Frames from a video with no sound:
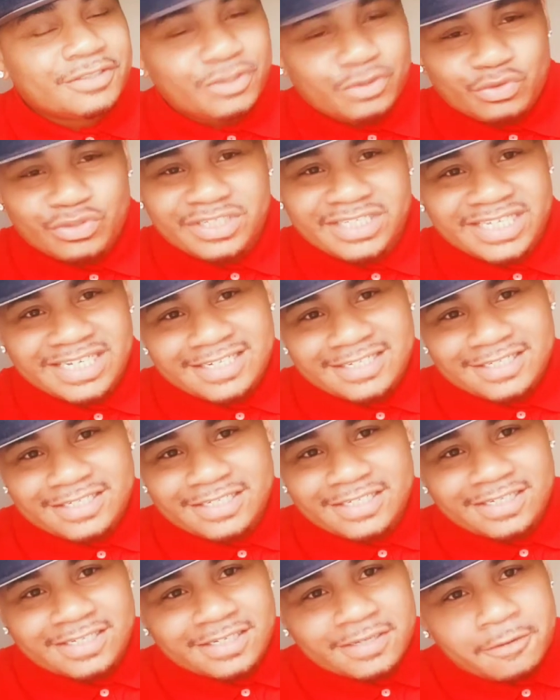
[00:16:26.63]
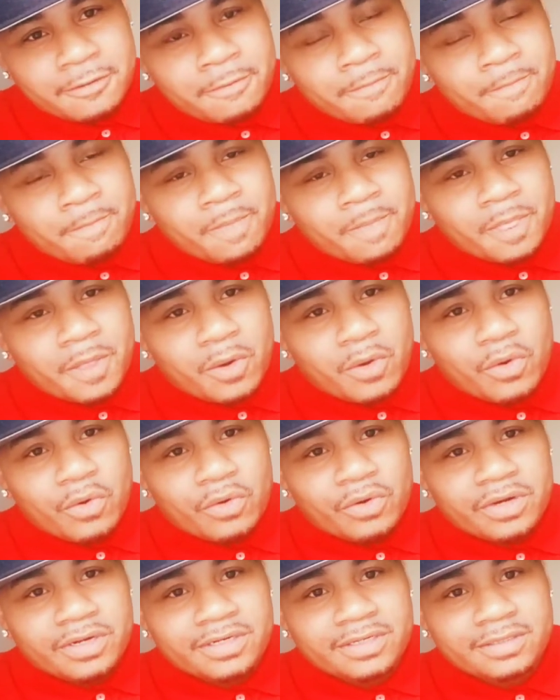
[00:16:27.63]
2 cents
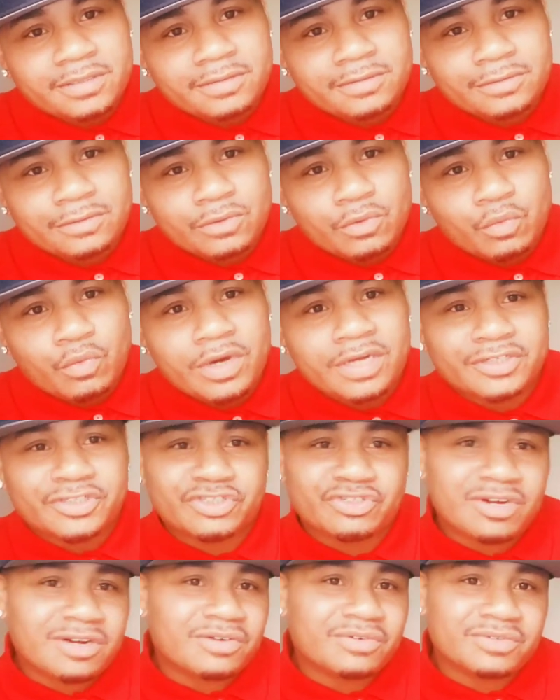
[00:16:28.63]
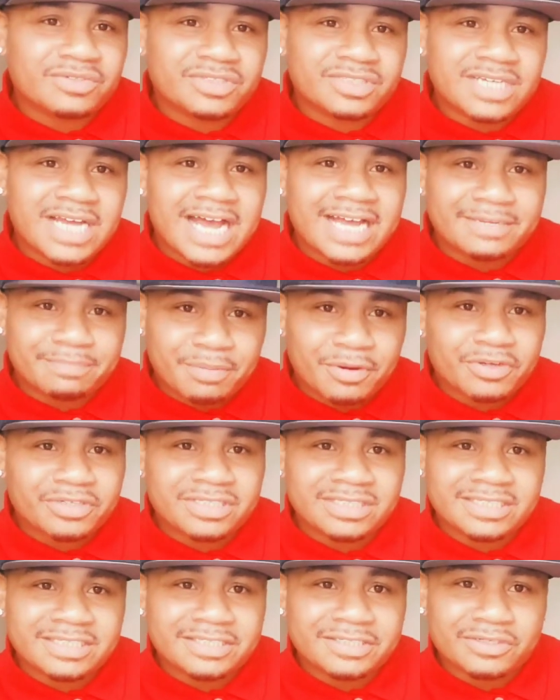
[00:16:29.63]
on what struggles I
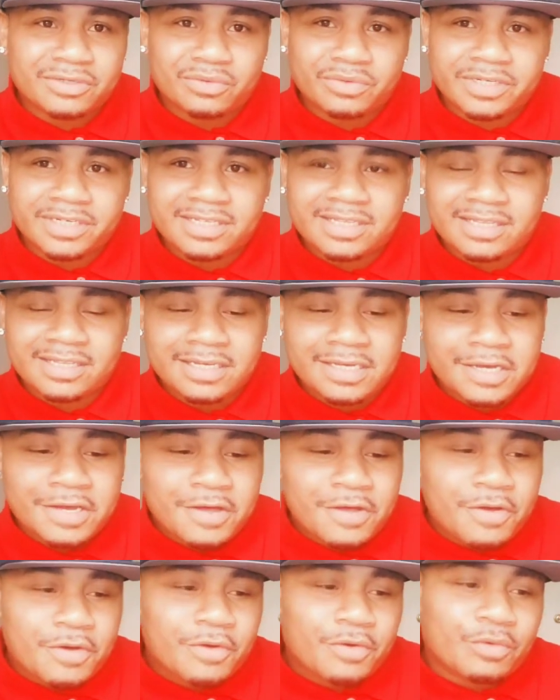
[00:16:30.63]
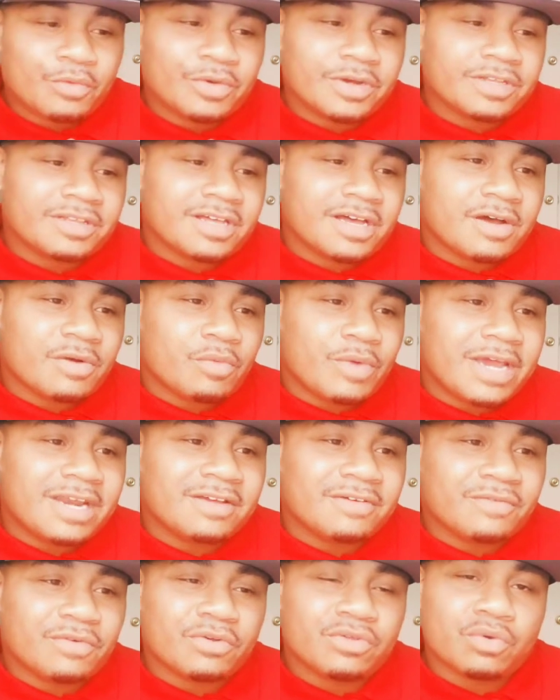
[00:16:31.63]
personally deal with
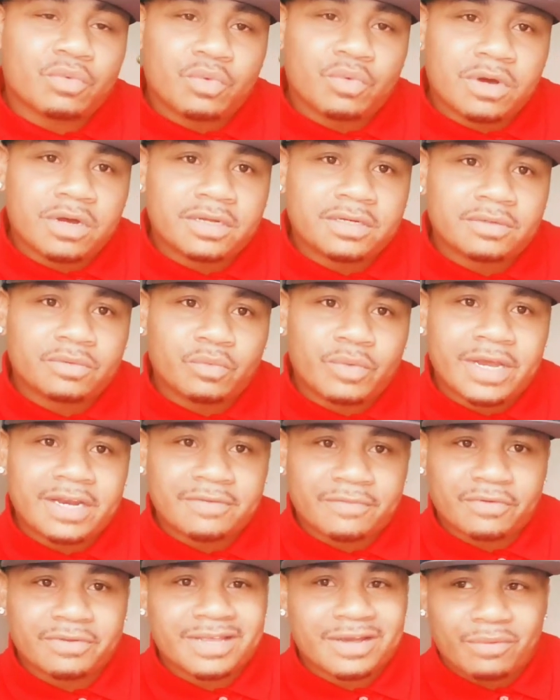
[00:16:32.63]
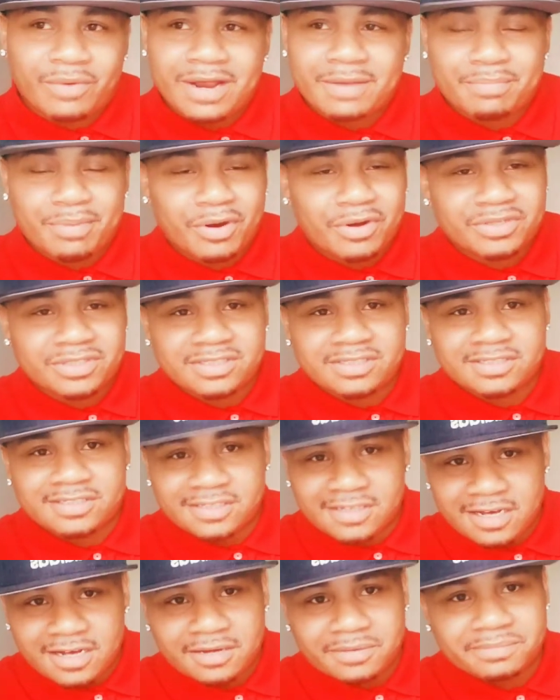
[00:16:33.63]
waiting for that right person
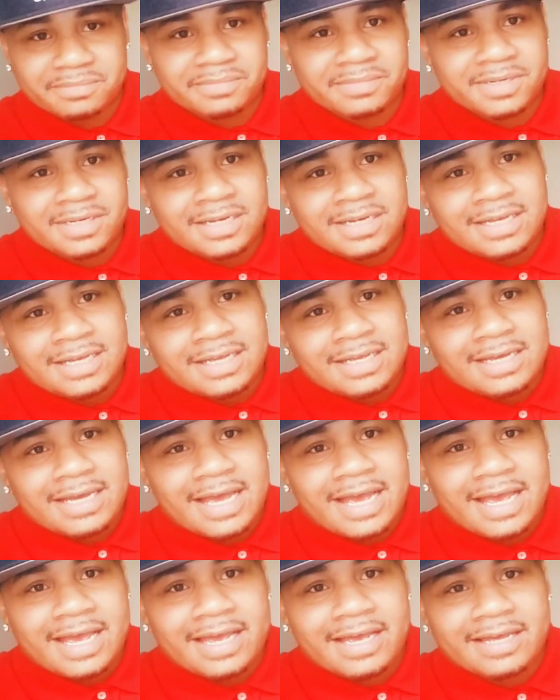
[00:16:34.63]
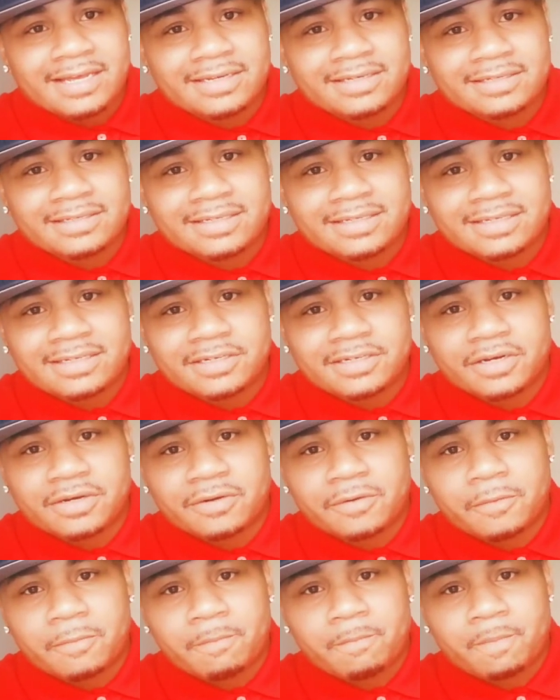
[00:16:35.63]
to come and, you
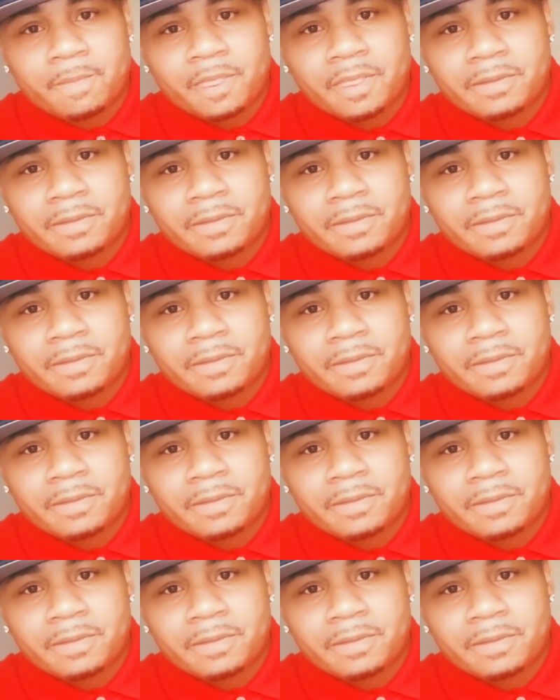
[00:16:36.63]
know,